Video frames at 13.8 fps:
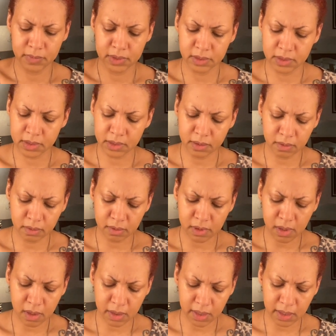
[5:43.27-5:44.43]
It's a little
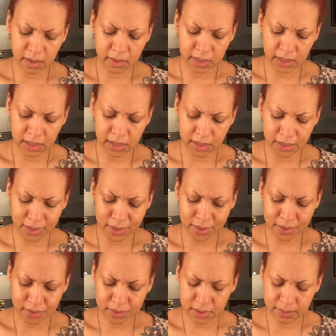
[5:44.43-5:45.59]
cloggy on the end,
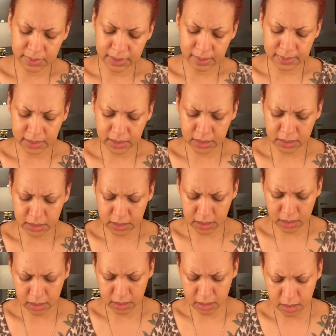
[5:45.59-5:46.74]
y'all. Sometimes it gets
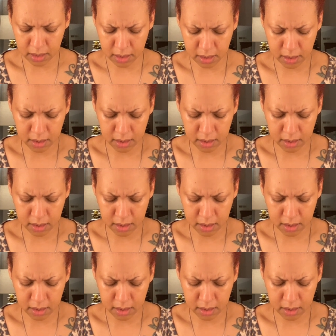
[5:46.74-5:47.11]
like that.